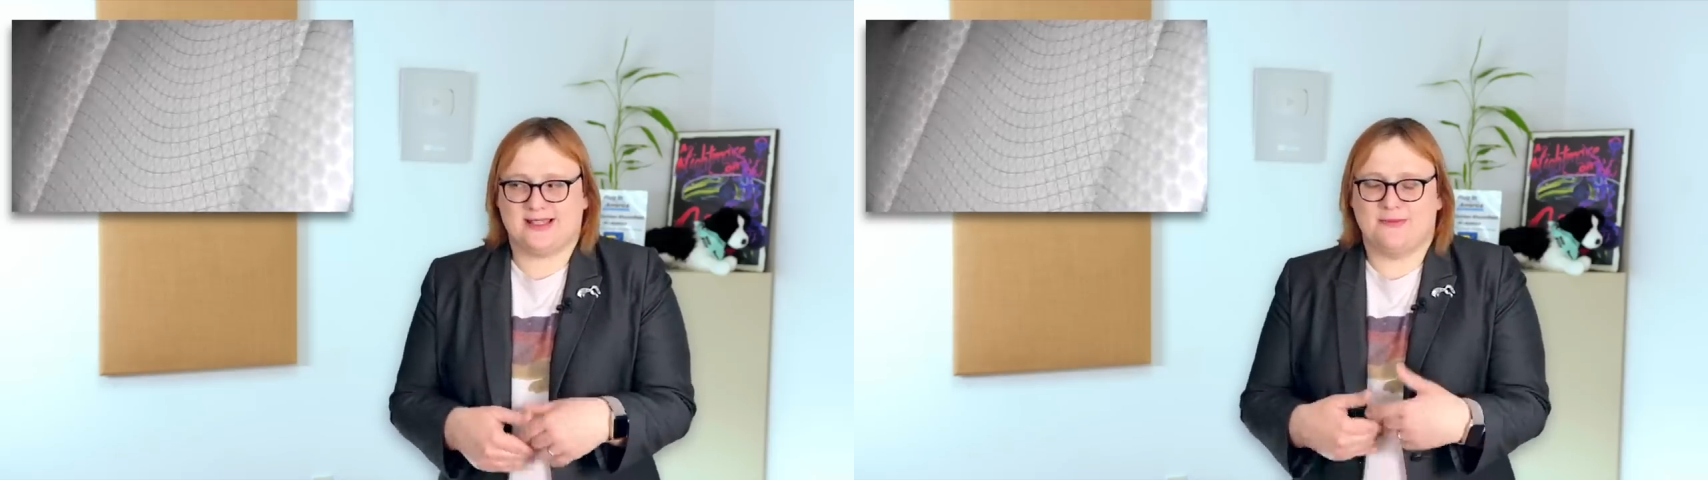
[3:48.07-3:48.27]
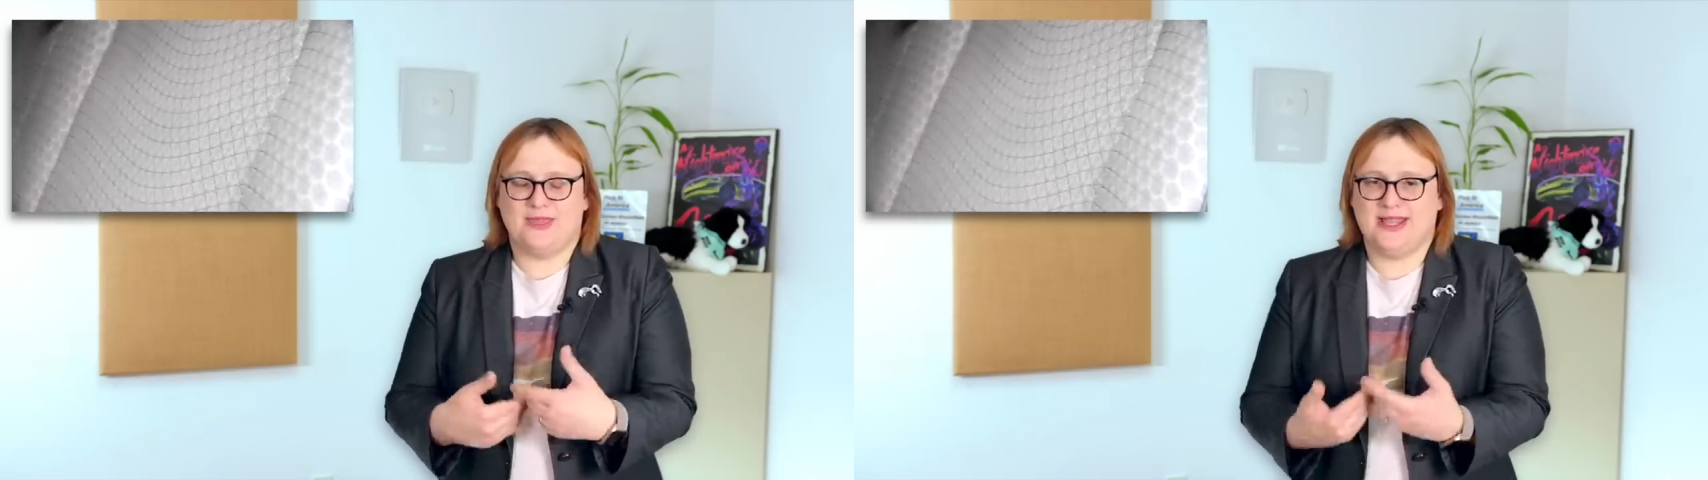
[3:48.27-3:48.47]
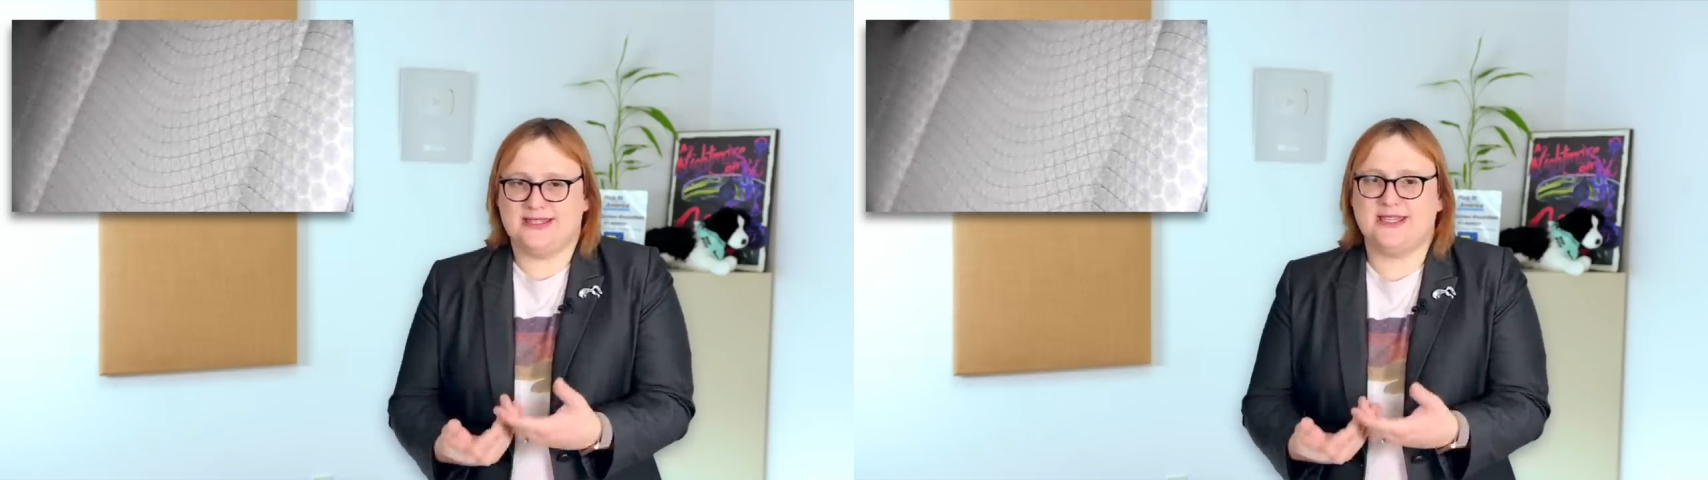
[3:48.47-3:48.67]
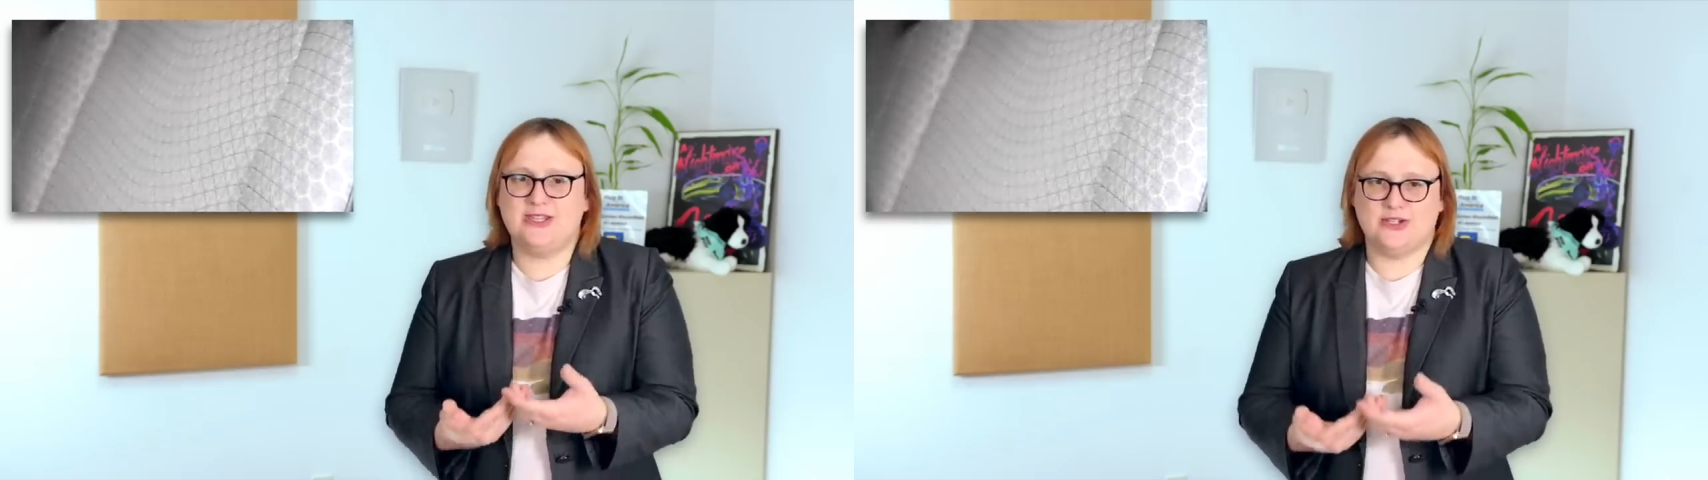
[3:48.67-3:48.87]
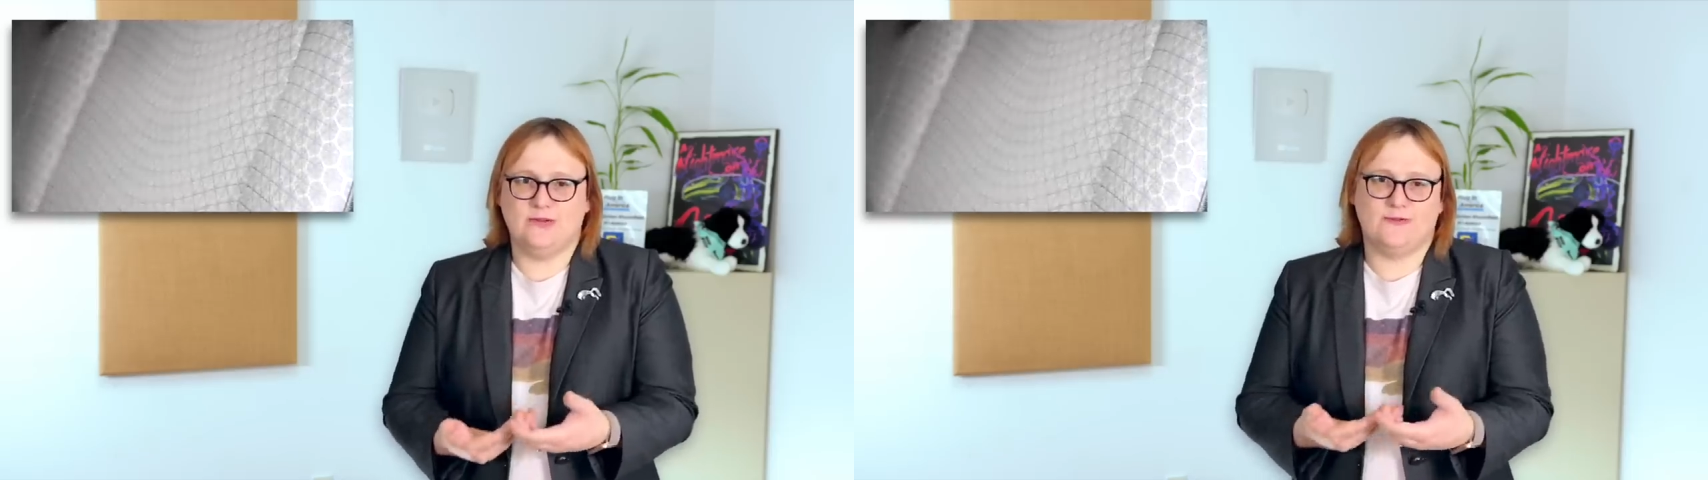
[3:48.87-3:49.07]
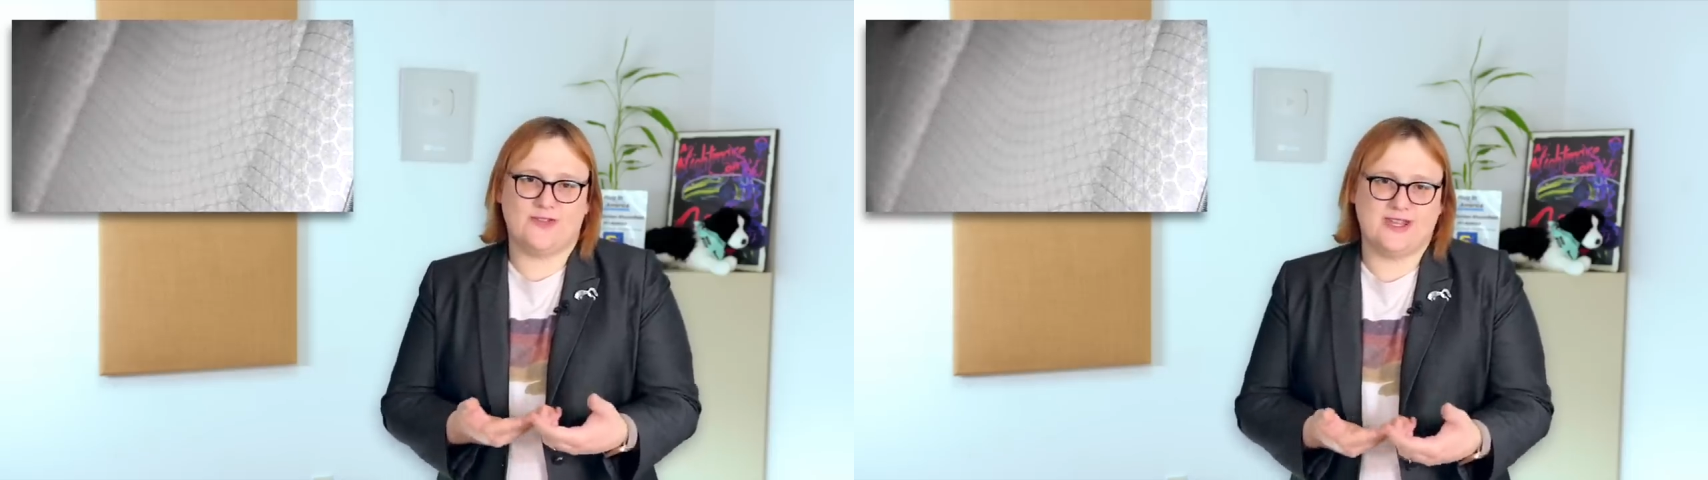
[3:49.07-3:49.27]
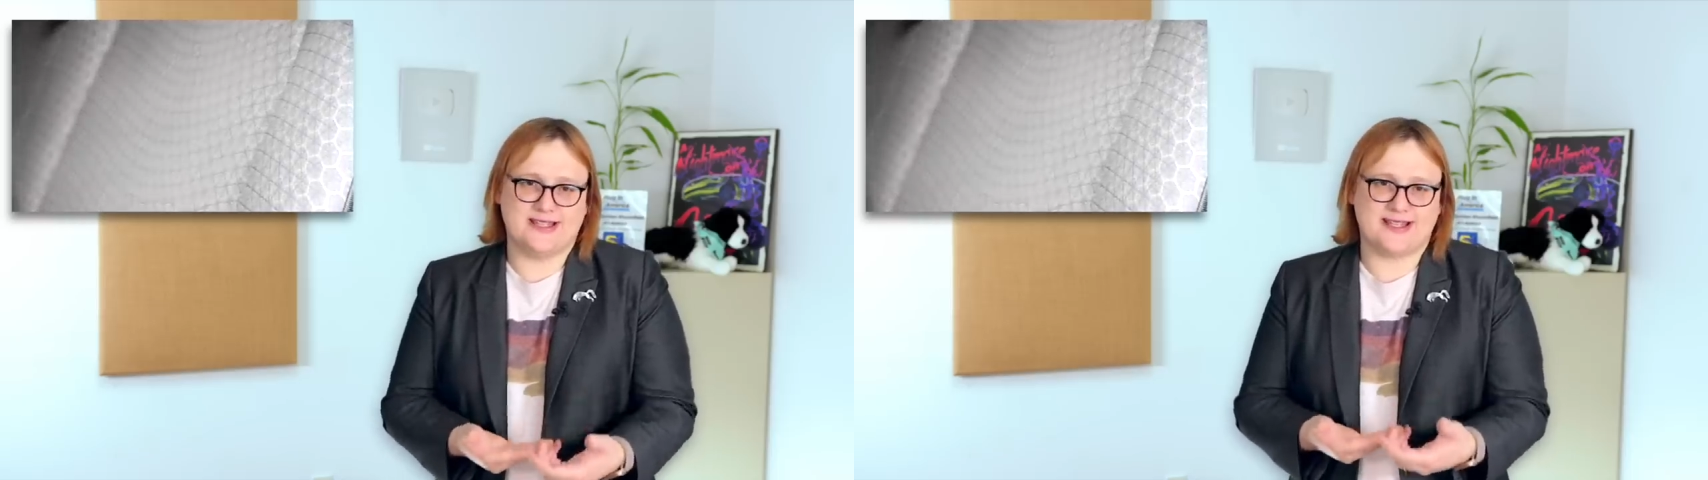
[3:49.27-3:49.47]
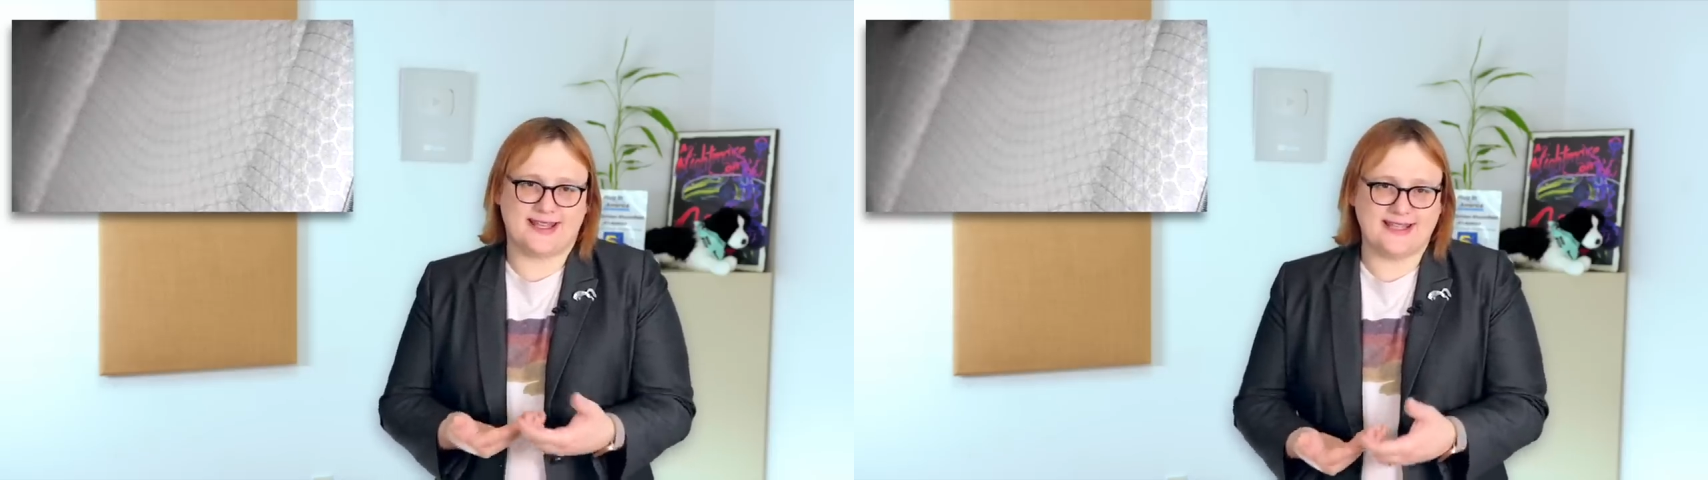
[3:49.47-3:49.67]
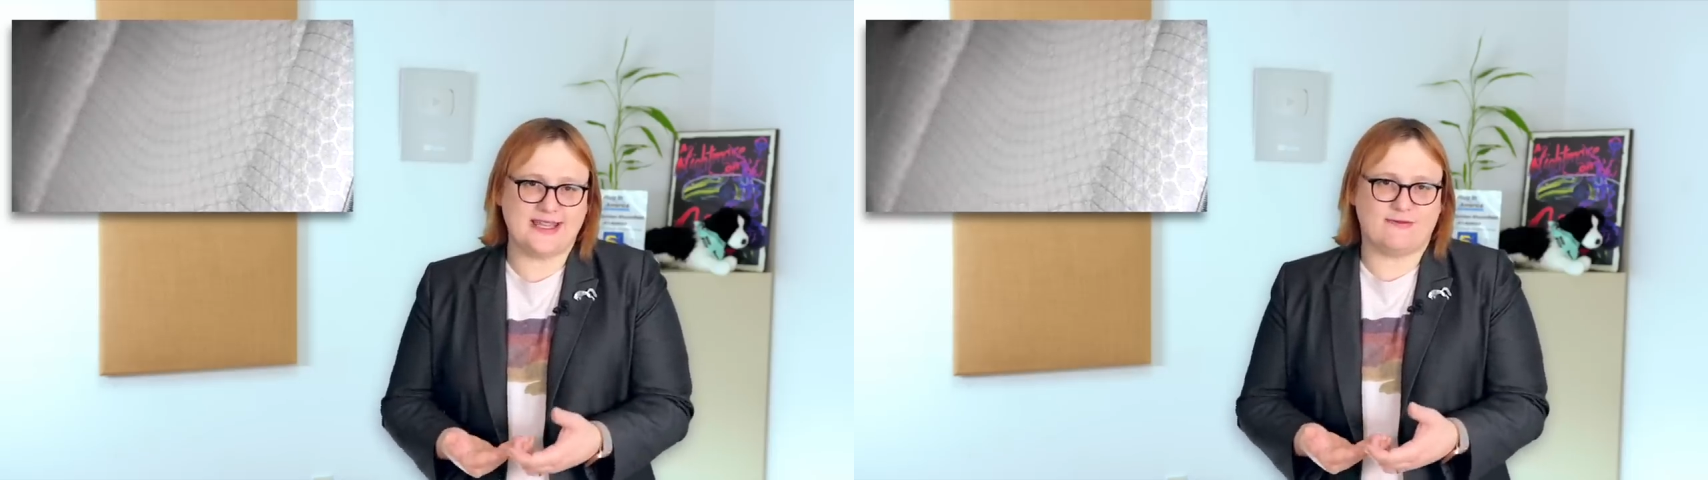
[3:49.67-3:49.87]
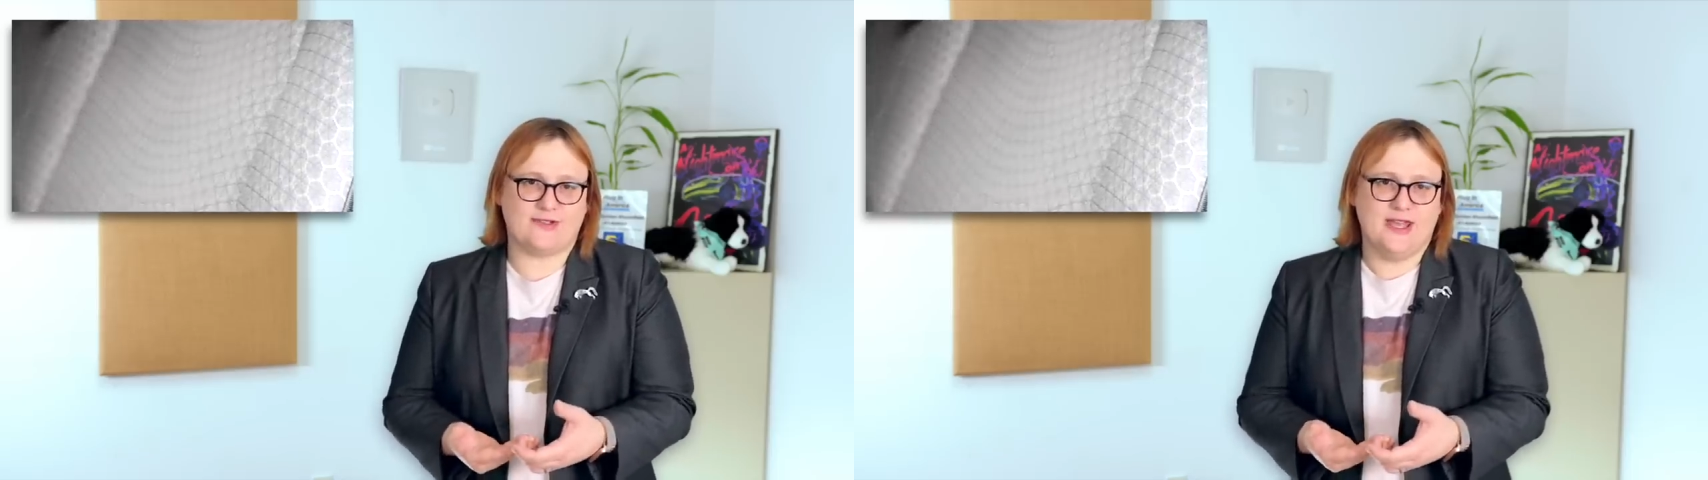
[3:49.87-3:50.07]
something it didn't do for the Nissan
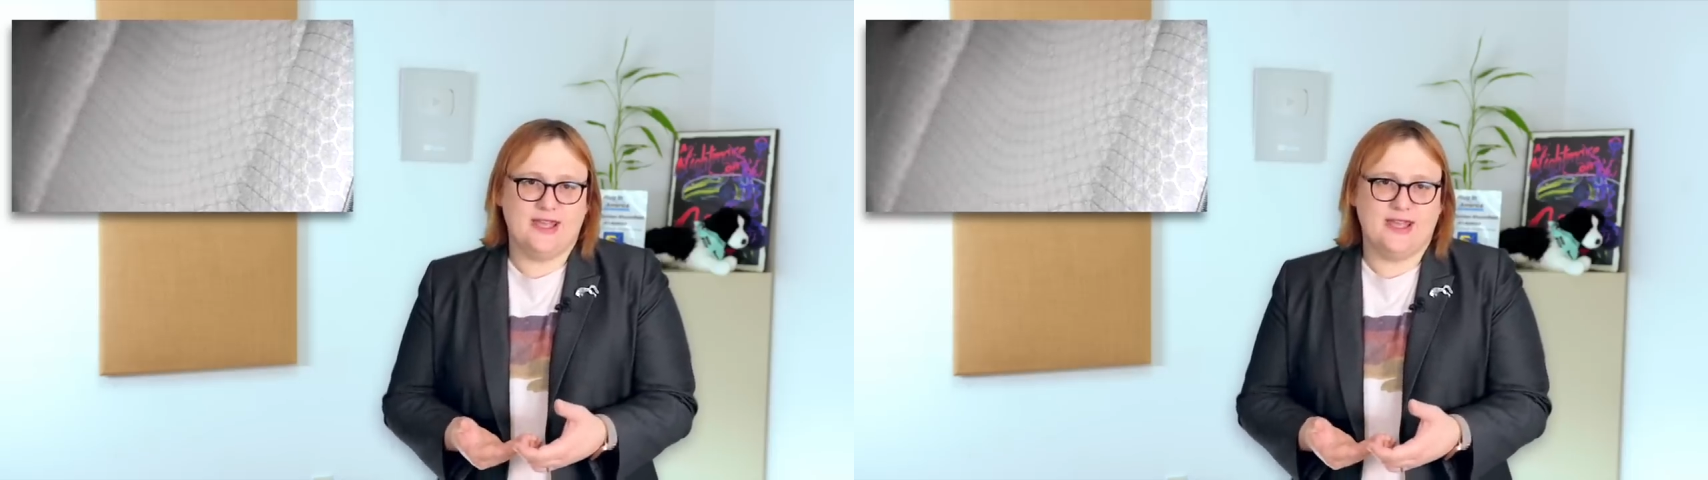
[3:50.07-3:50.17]
Leaf,